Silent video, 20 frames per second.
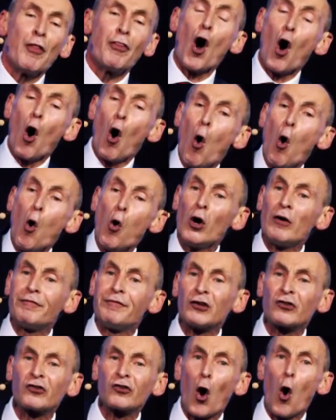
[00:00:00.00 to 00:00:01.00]
that all of
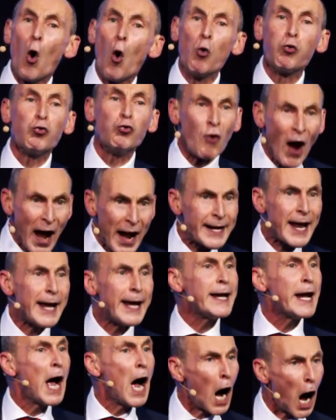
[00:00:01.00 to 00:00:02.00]
us
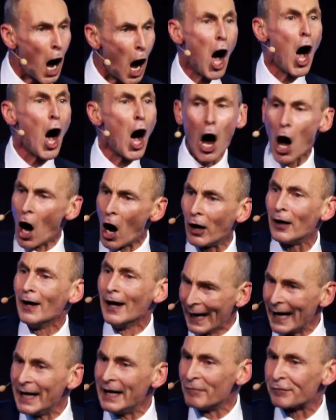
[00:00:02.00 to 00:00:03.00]
already are
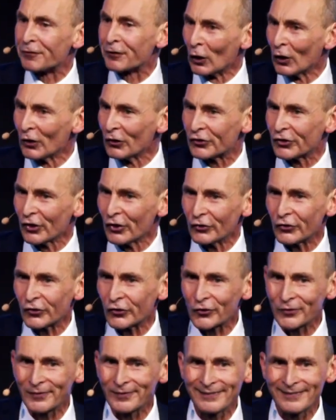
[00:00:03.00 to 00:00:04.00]

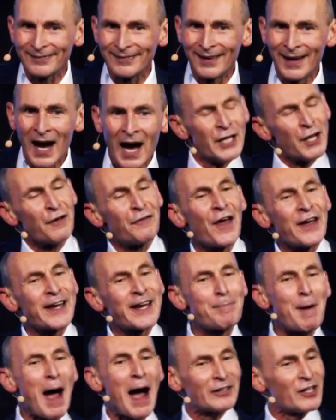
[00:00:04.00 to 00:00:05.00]
influencers. You think
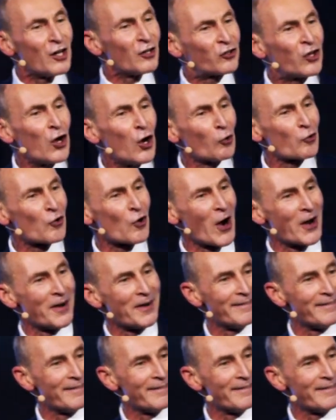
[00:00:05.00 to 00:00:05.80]
about your children,